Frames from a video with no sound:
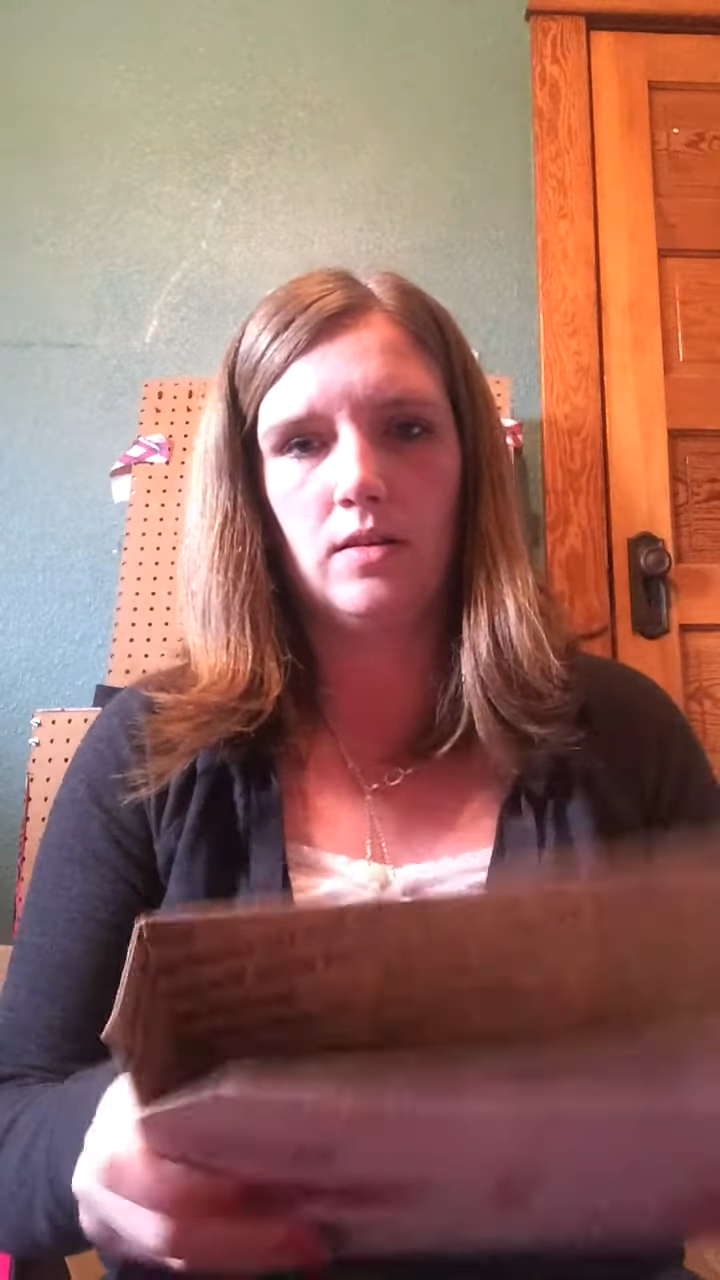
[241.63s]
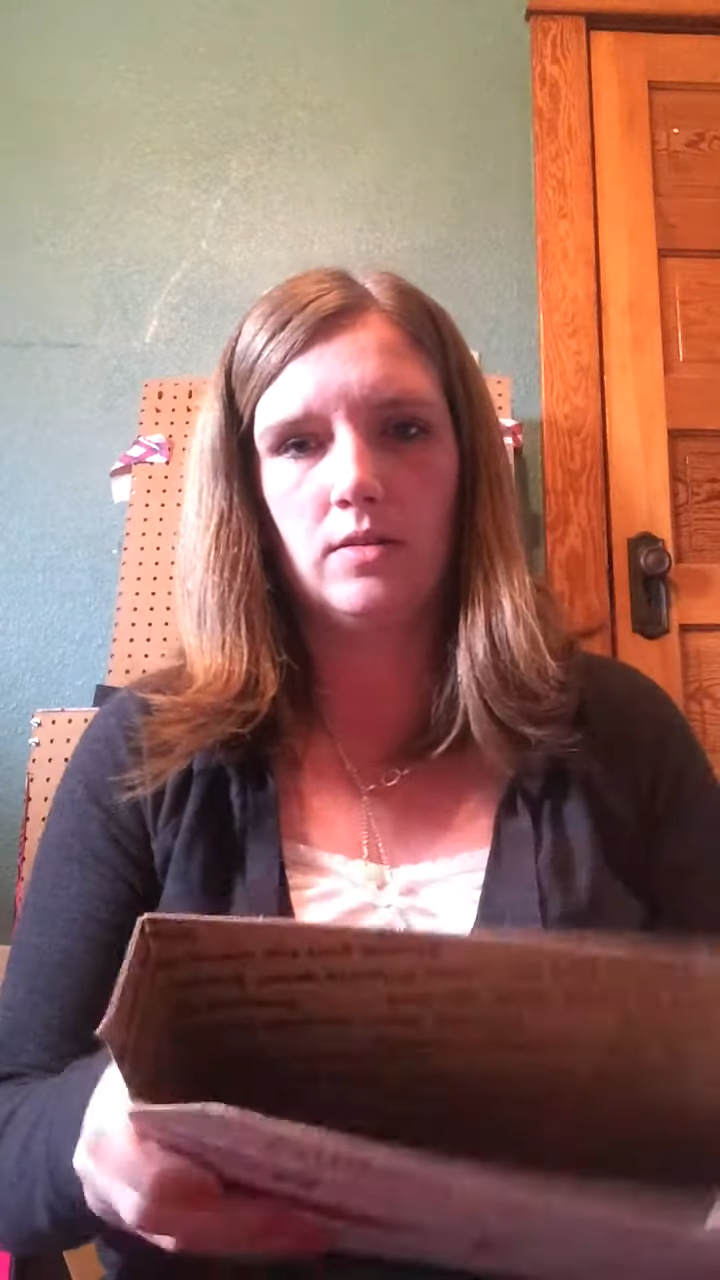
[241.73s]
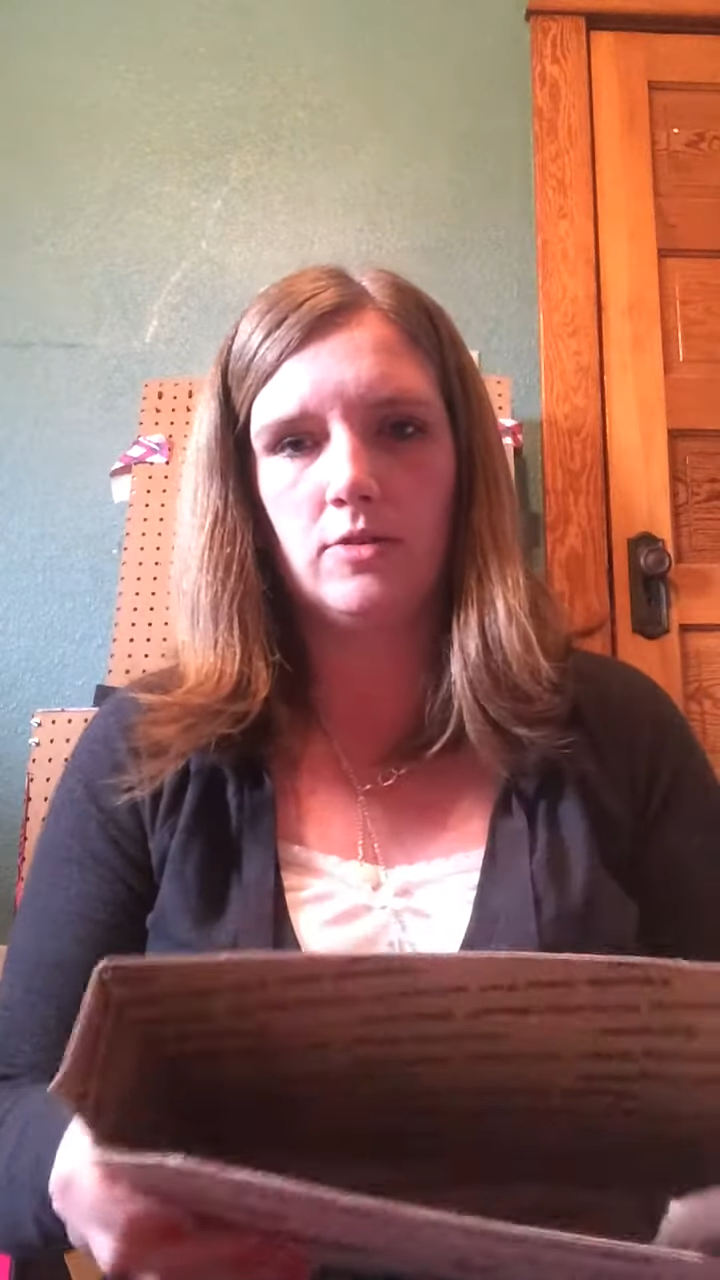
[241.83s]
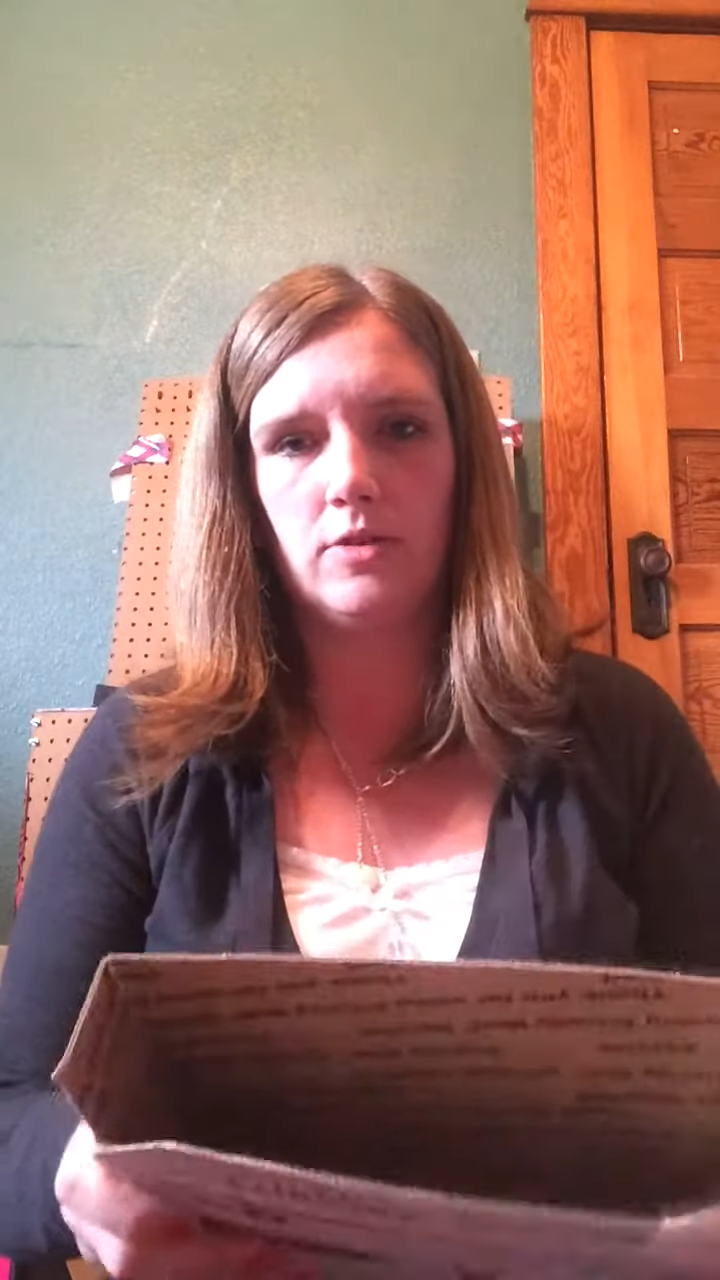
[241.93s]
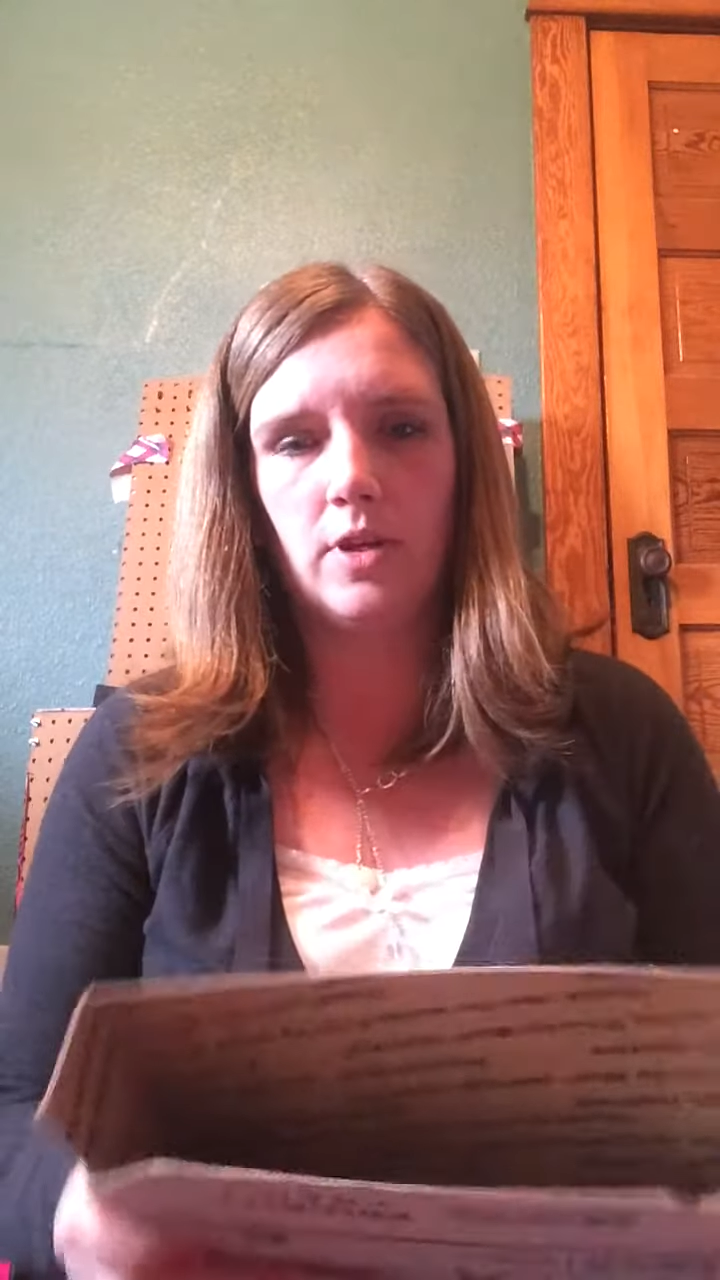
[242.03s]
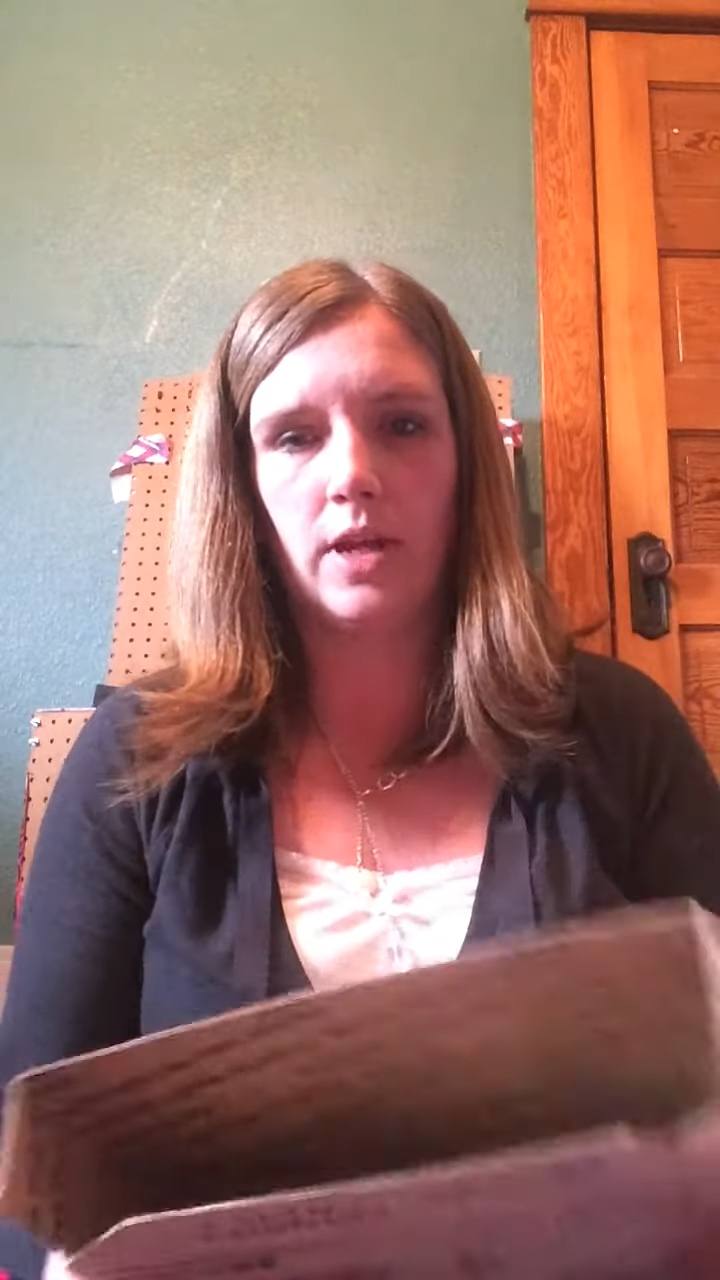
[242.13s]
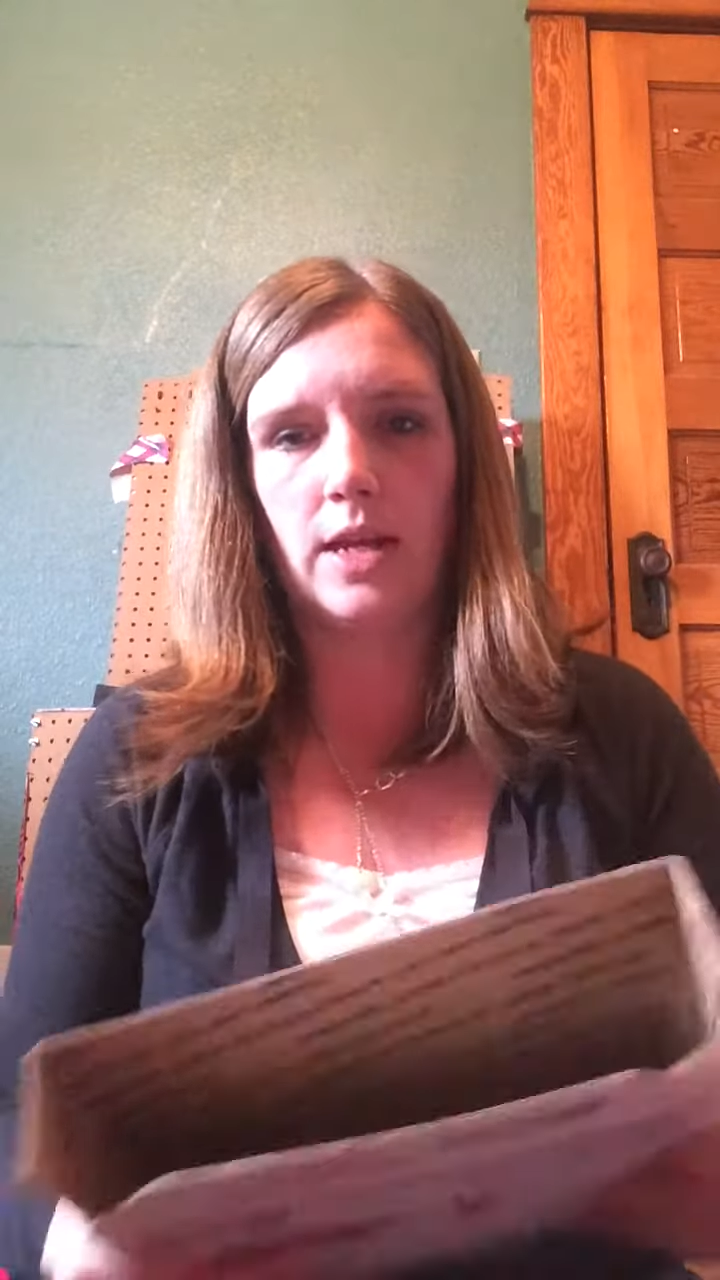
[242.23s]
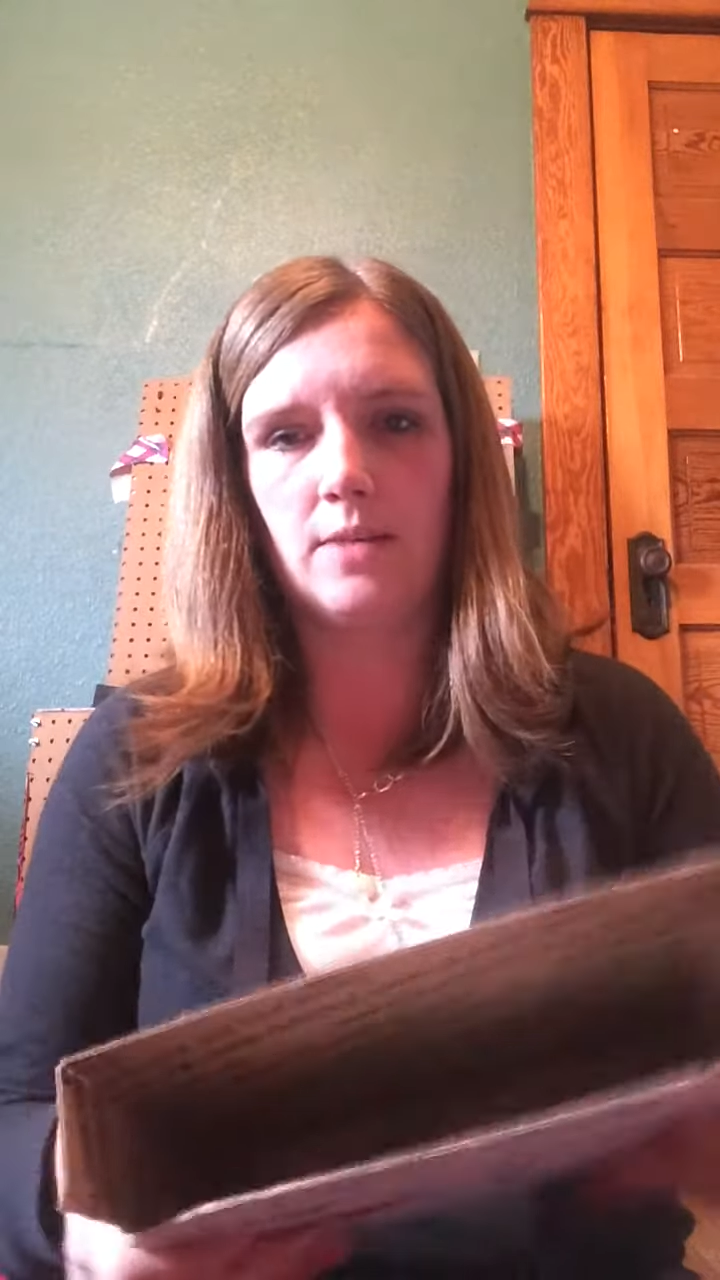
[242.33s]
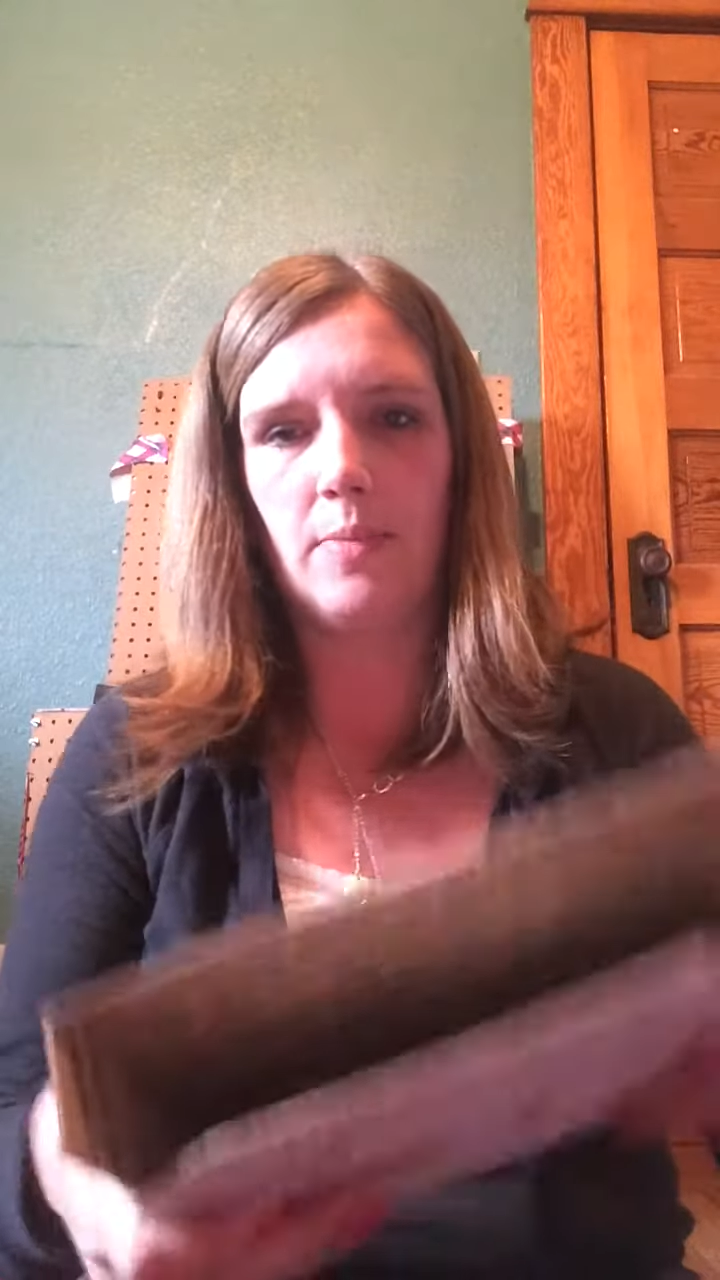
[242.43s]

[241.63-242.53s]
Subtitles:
So again,